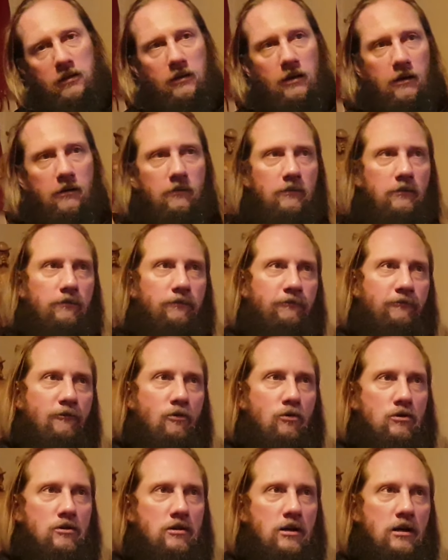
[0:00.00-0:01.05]
That's
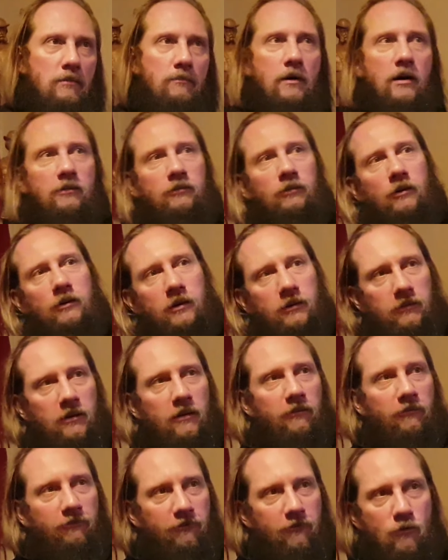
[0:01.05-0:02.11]
14. My son has
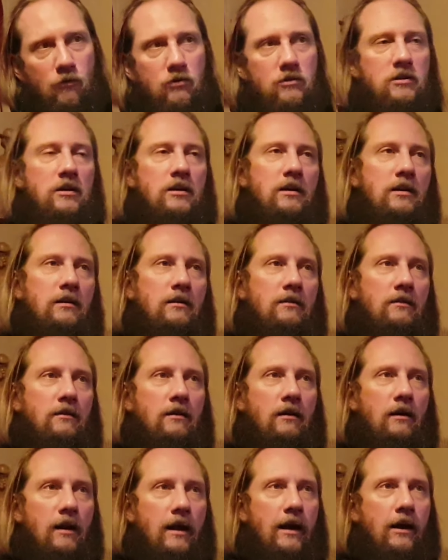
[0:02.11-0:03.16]
left 14
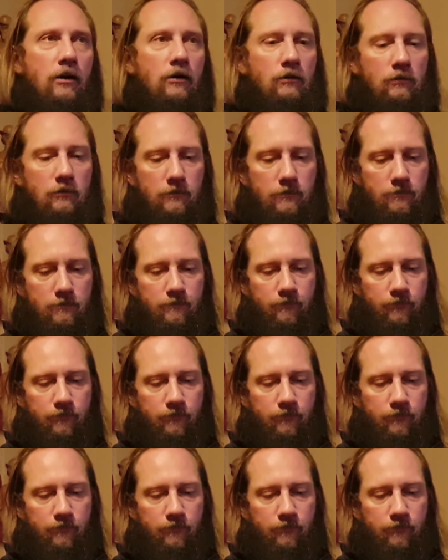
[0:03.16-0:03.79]
Lego